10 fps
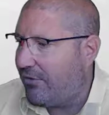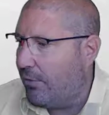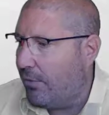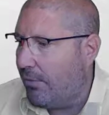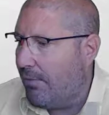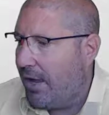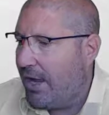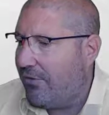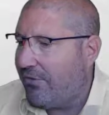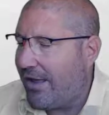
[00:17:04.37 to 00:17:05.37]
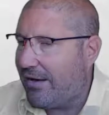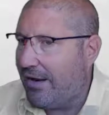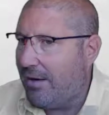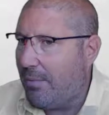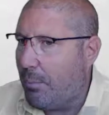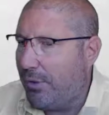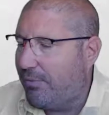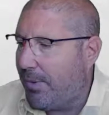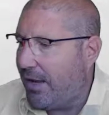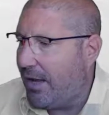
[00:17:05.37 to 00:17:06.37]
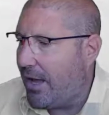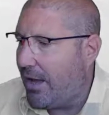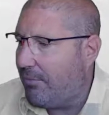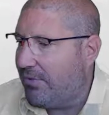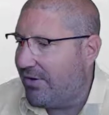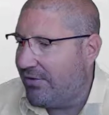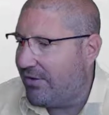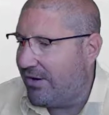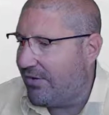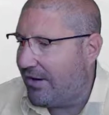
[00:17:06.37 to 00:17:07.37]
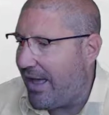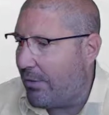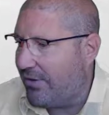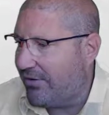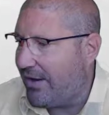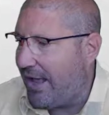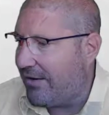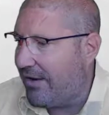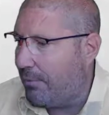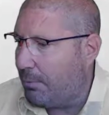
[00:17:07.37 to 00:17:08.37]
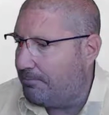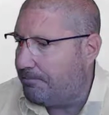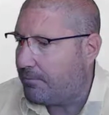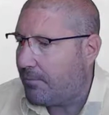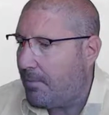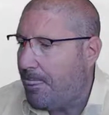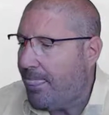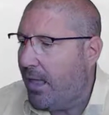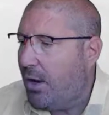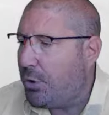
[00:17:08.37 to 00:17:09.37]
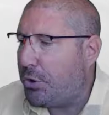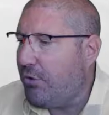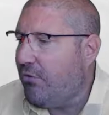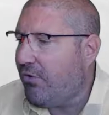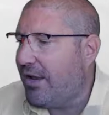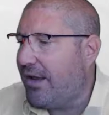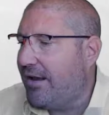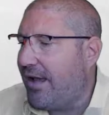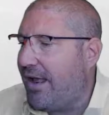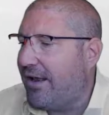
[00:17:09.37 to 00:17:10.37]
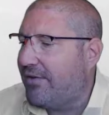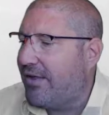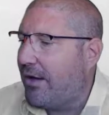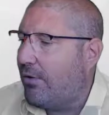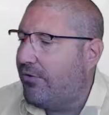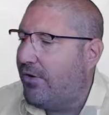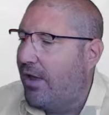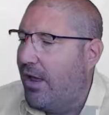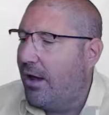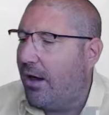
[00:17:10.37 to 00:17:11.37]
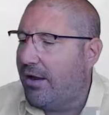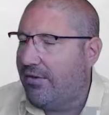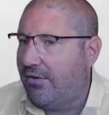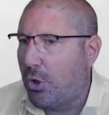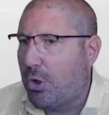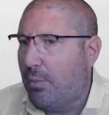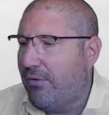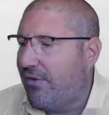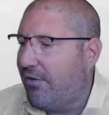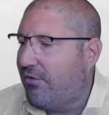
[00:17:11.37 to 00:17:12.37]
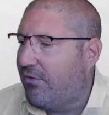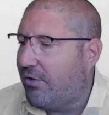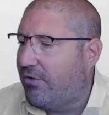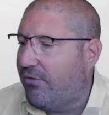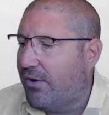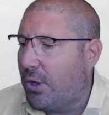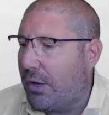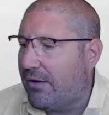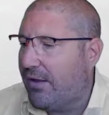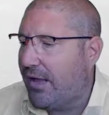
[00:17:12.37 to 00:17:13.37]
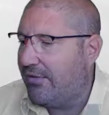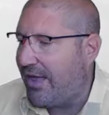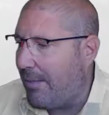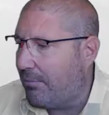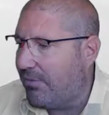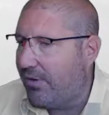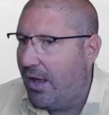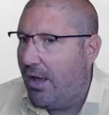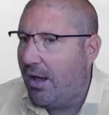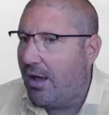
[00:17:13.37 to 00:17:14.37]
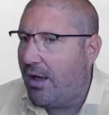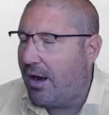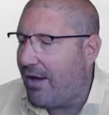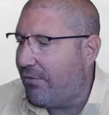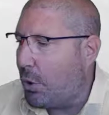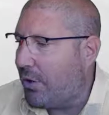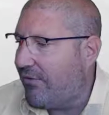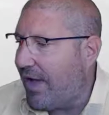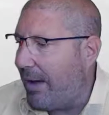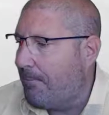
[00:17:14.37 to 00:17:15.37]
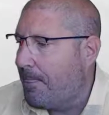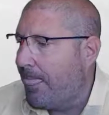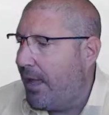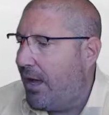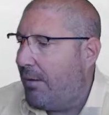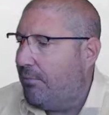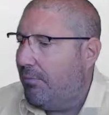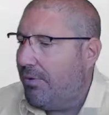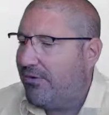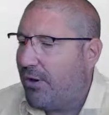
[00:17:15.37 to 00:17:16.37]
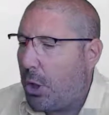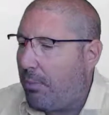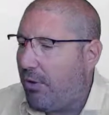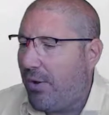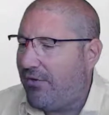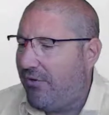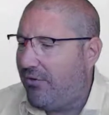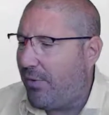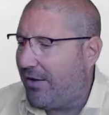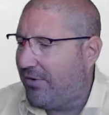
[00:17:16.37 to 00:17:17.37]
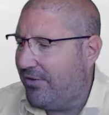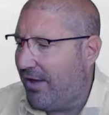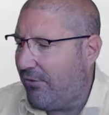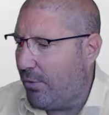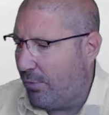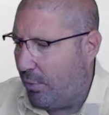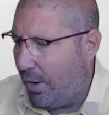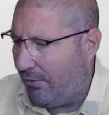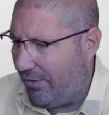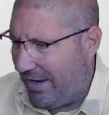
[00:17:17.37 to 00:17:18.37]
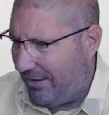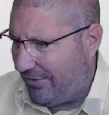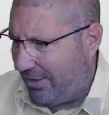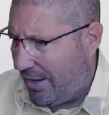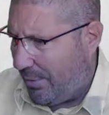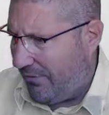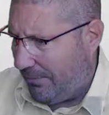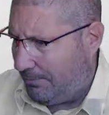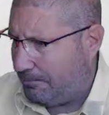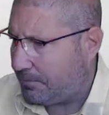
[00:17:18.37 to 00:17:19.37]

at all. In fact, it must be disallowed, disconnected. Do read Edexcel's ICE document, their instruction for conducting exams, and have a look at that. But so a couple of questions to ask yourself, or one really to start with.